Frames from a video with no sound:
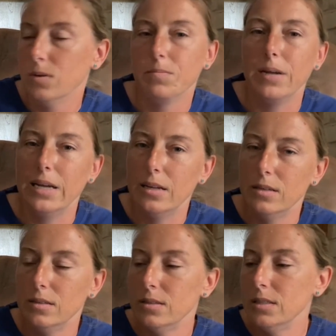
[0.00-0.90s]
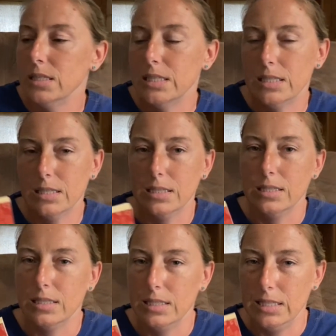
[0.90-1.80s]
Man,
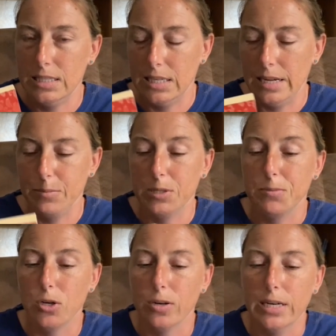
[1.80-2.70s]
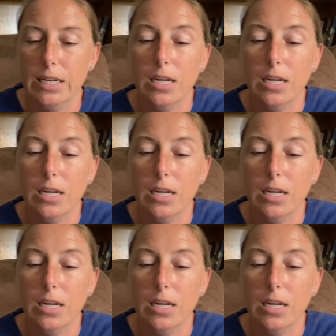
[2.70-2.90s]
these names, I'm sorry.